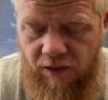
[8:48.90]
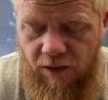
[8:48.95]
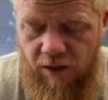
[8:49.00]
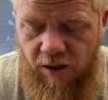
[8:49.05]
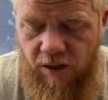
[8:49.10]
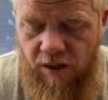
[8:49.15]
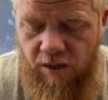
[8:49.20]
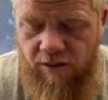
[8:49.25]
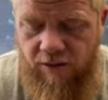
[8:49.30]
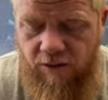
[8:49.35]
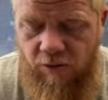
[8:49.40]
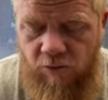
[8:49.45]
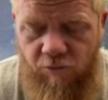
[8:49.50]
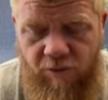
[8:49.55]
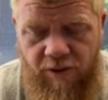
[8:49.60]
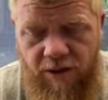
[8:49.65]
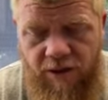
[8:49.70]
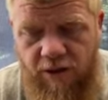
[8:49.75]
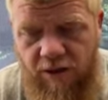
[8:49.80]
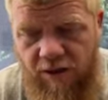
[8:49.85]
uh, you know,
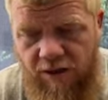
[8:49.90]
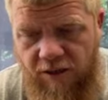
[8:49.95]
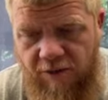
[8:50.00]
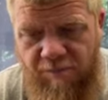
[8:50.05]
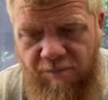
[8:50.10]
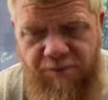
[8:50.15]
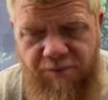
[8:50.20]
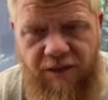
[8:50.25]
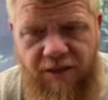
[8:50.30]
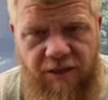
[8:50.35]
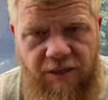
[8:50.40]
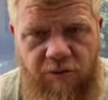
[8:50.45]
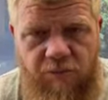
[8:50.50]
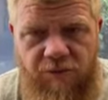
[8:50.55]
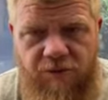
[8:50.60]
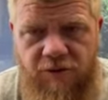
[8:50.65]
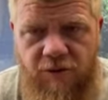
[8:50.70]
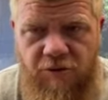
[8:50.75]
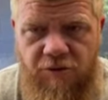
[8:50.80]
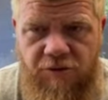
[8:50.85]
we are competing
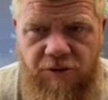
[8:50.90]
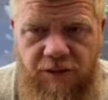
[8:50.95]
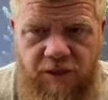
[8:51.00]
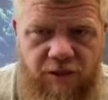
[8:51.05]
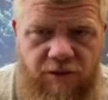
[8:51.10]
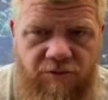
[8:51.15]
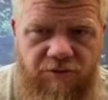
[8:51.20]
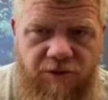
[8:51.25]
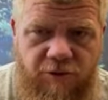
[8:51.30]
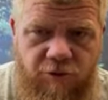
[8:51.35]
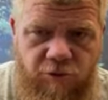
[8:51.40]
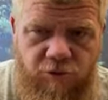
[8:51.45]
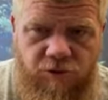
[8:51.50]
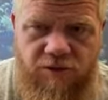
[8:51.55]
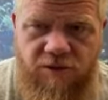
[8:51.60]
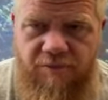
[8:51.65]
with those individuals